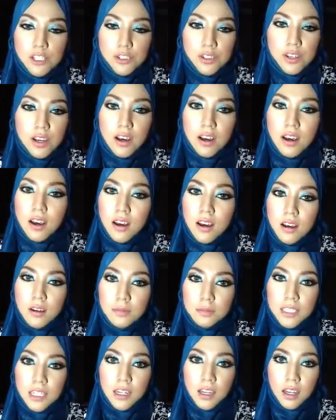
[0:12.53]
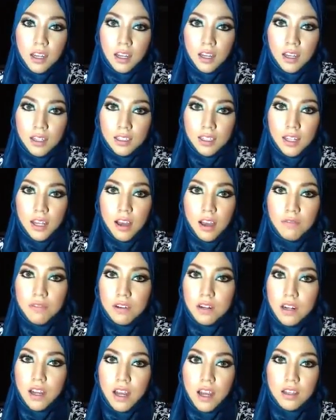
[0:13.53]
jumped,
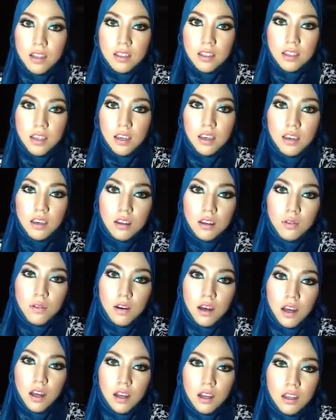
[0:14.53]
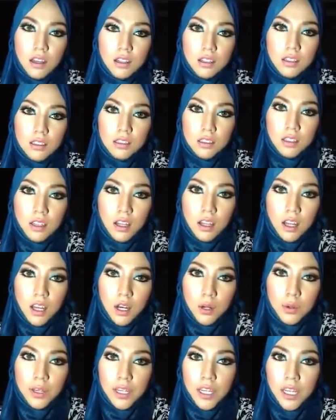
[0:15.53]
never asking why.
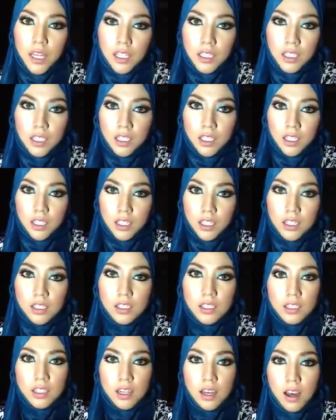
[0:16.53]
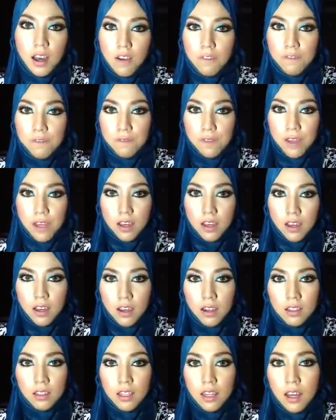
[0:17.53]
We kissed, I
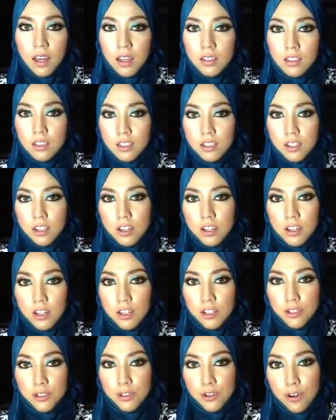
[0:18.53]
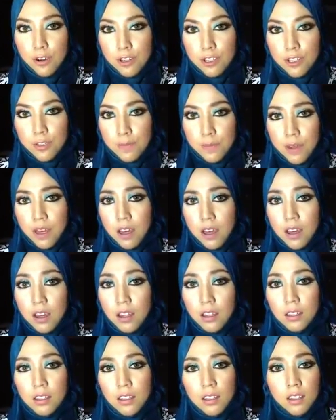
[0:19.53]
fell under your
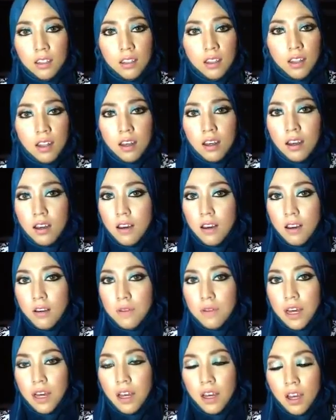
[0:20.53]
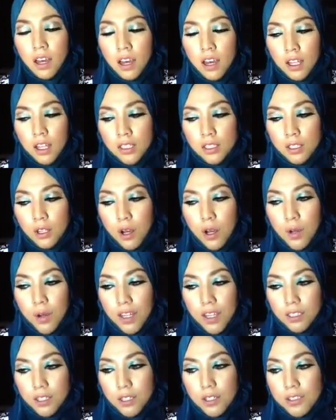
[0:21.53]
spell of love, no
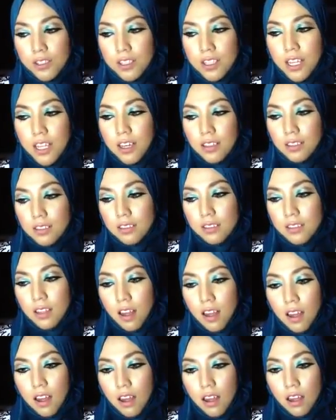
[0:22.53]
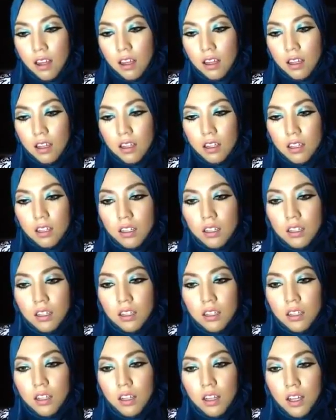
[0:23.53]
one could deny.
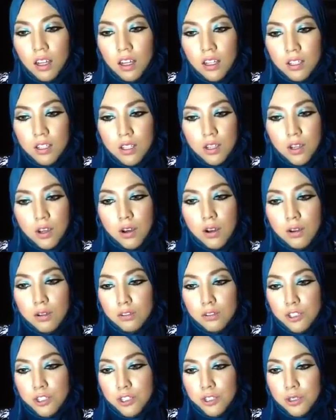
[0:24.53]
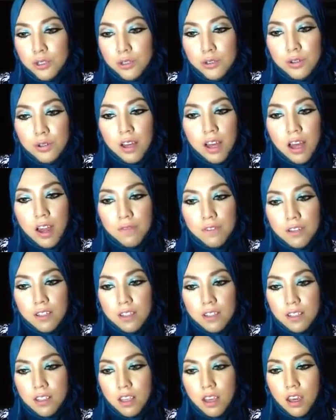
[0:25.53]
Don't you ever
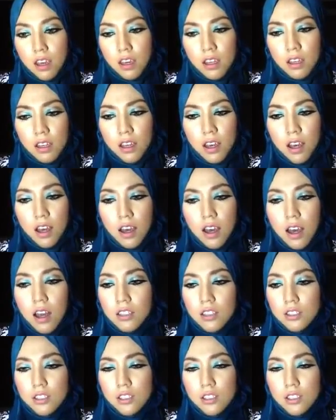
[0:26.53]
say I